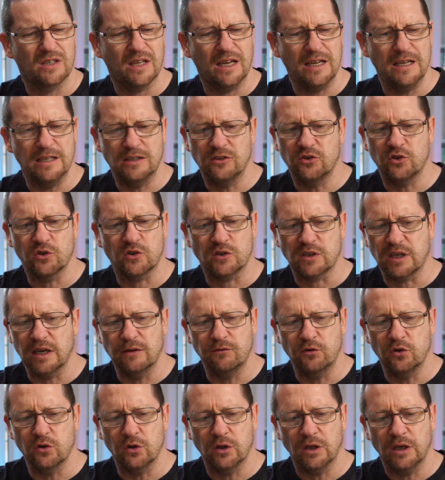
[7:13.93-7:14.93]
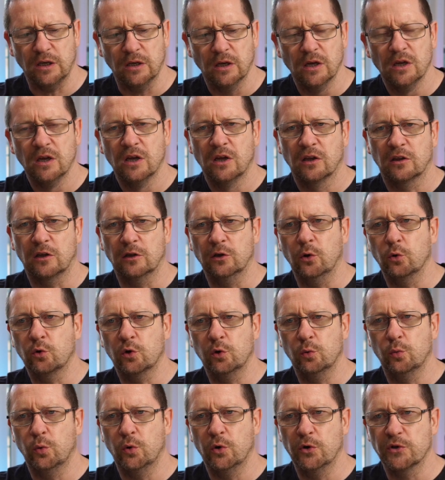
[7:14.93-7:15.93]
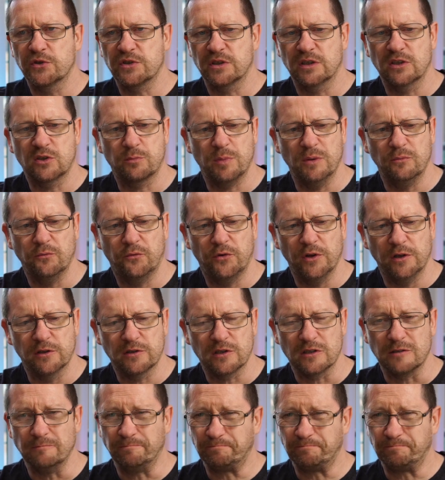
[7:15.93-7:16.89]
They just give you the local water that's been filtered.